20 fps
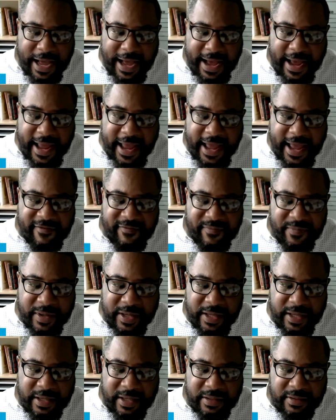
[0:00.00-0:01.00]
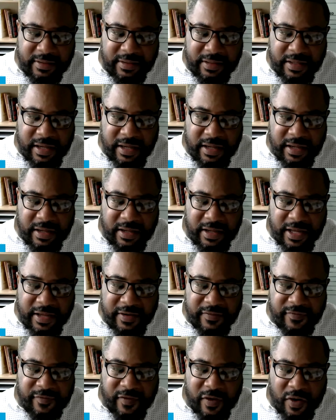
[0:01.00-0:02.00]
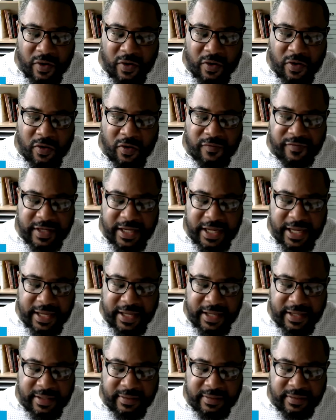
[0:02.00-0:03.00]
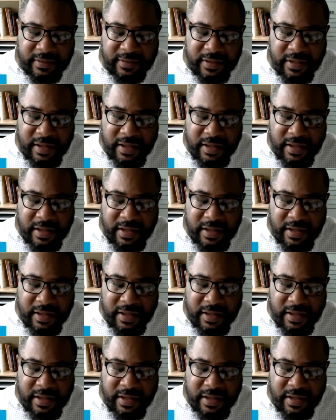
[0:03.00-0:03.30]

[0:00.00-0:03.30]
I have been involved in